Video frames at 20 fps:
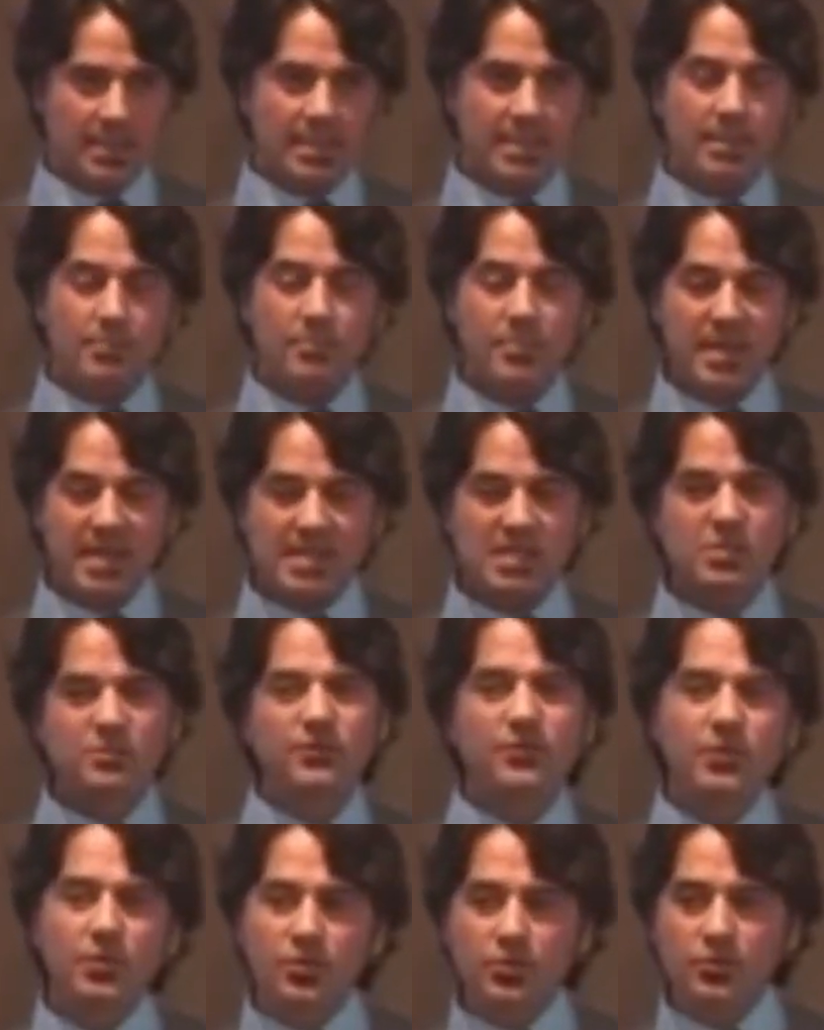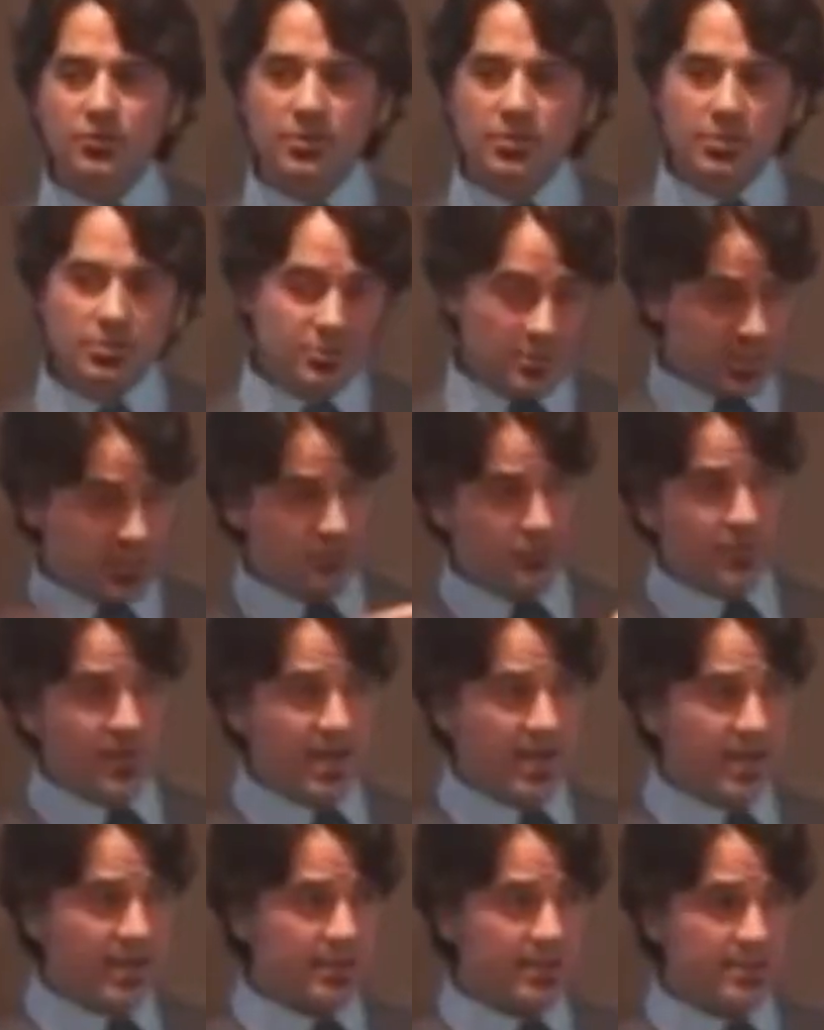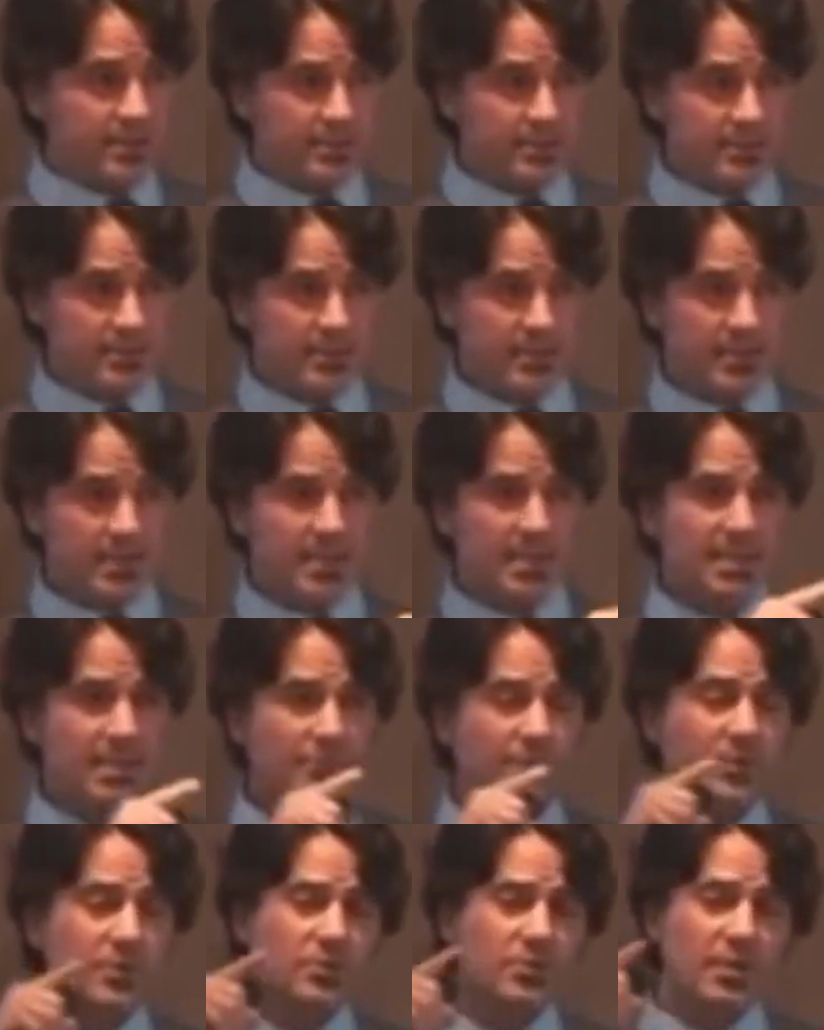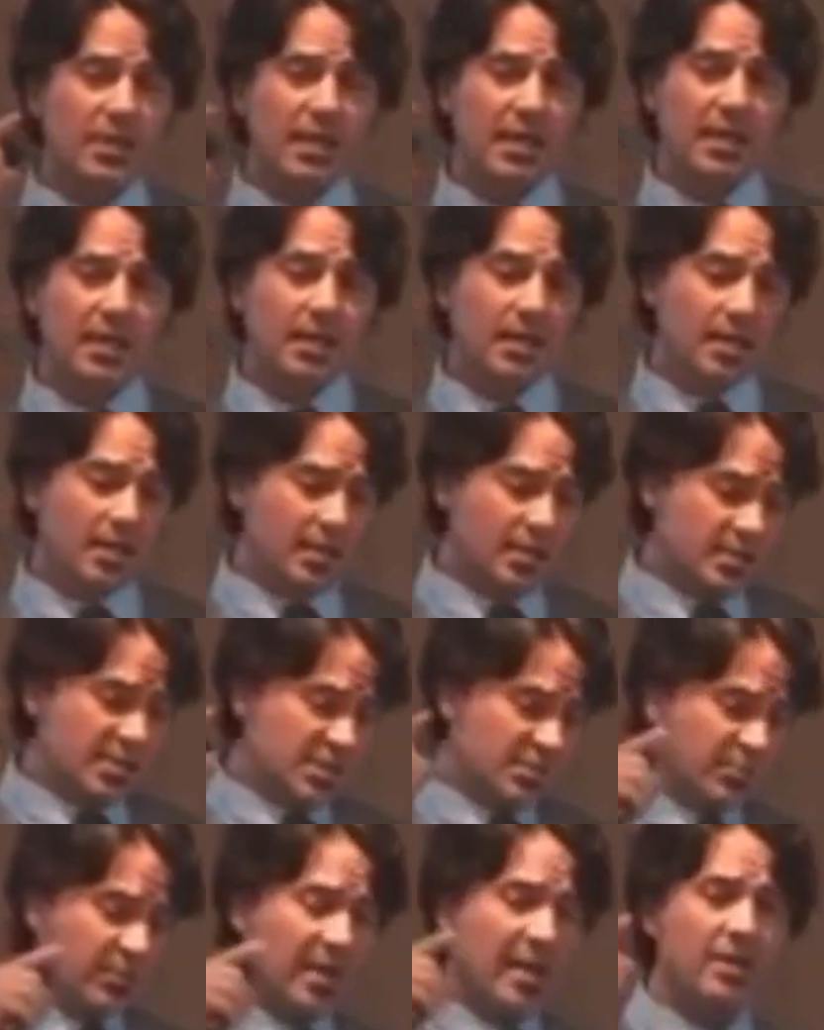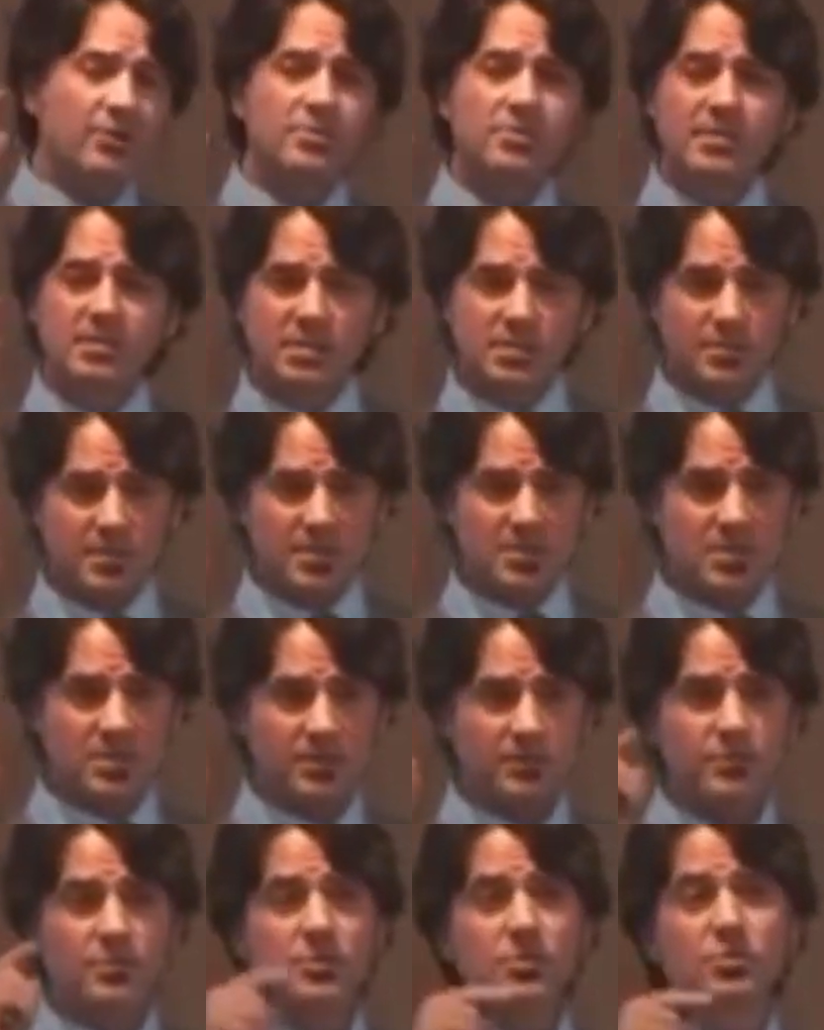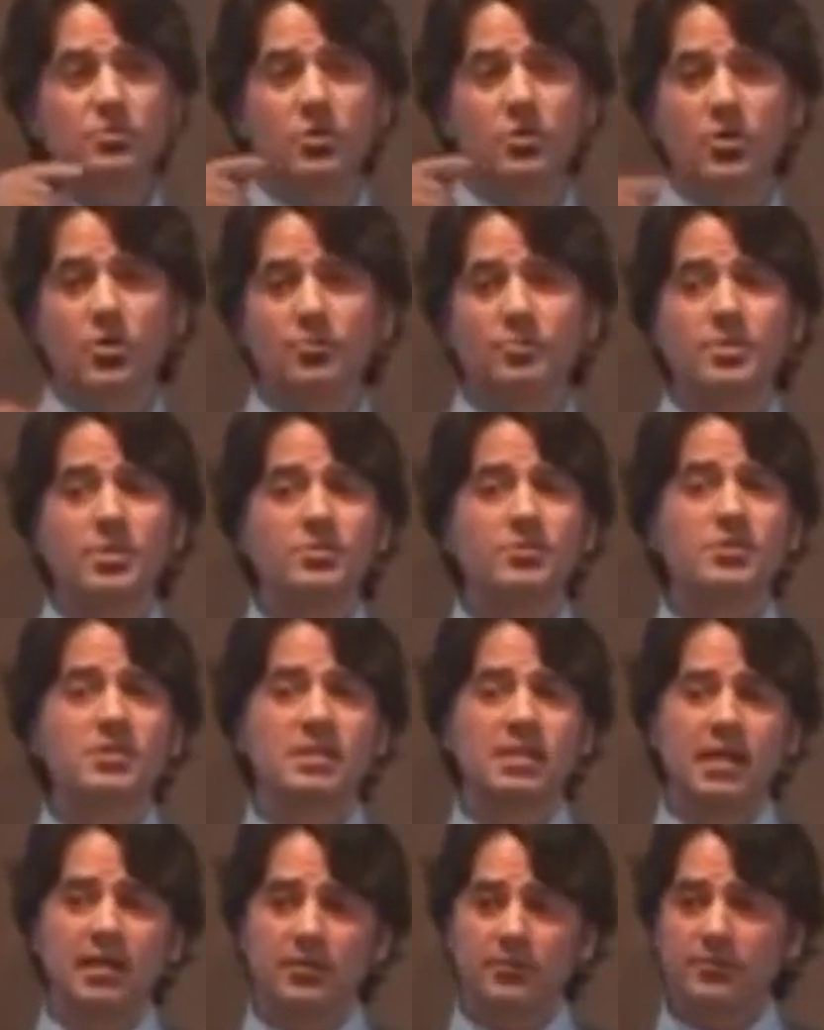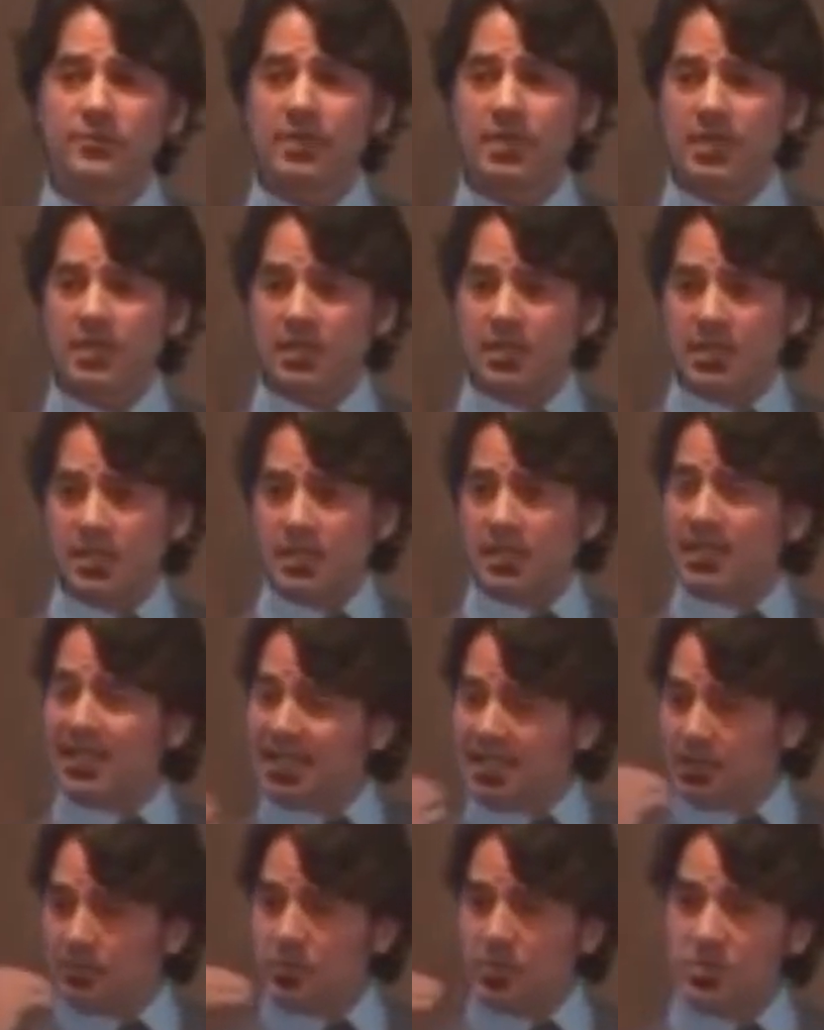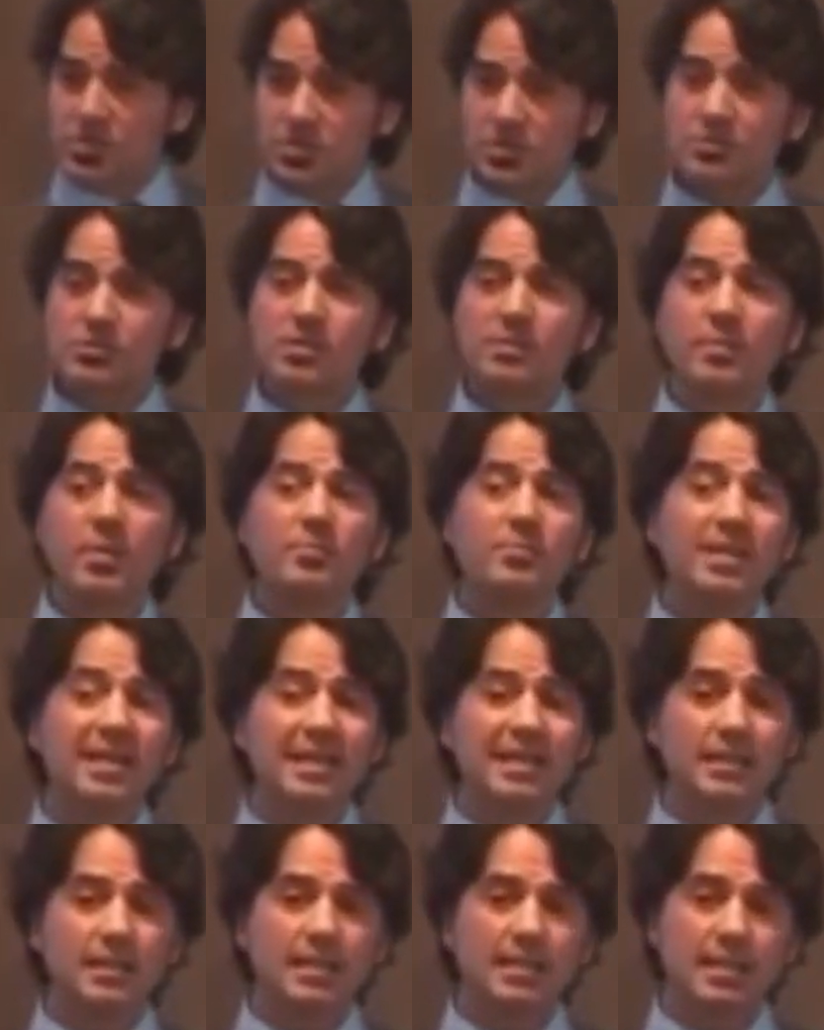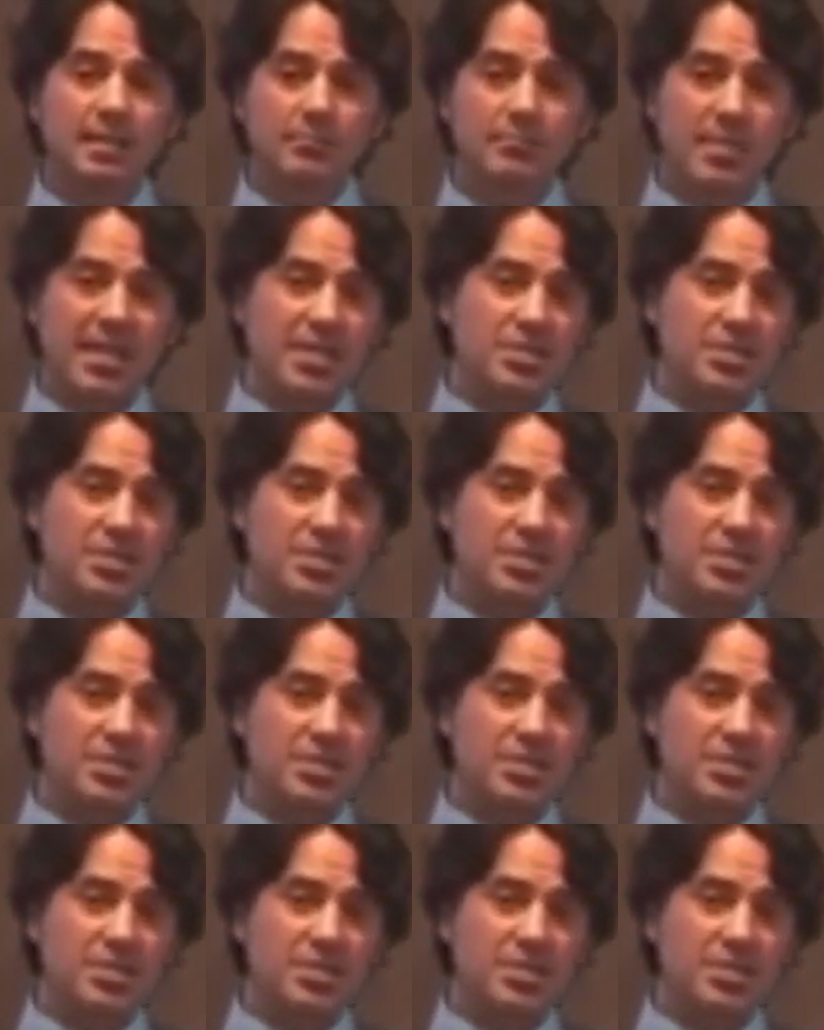The best food you can find, if you get sprouts, especially if you grow them yourself, eat them or juice them immediately and